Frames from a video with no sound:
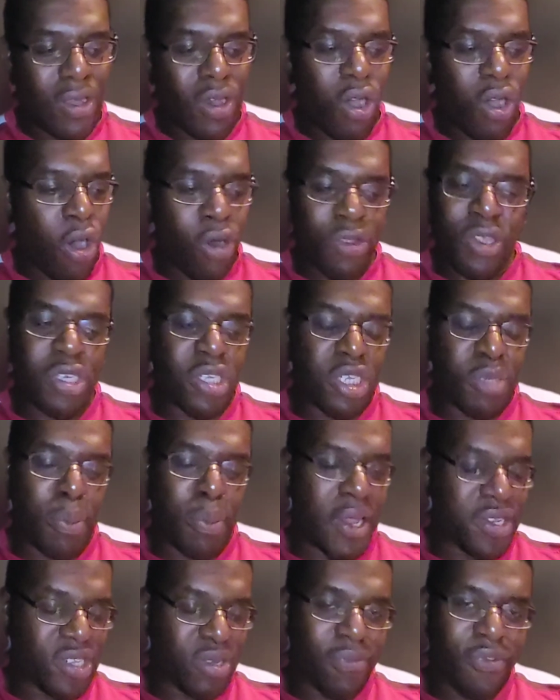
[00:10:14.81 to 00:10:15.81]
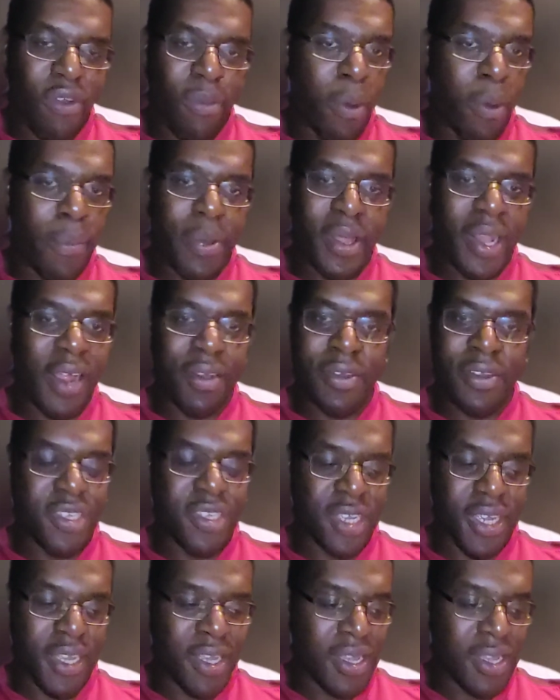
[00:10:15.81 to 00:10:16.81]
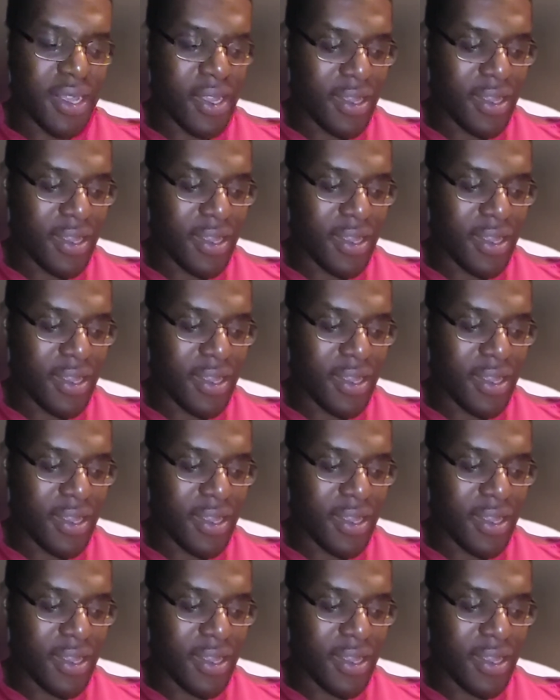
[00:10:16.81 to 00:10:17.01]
or they just picked them for popularity.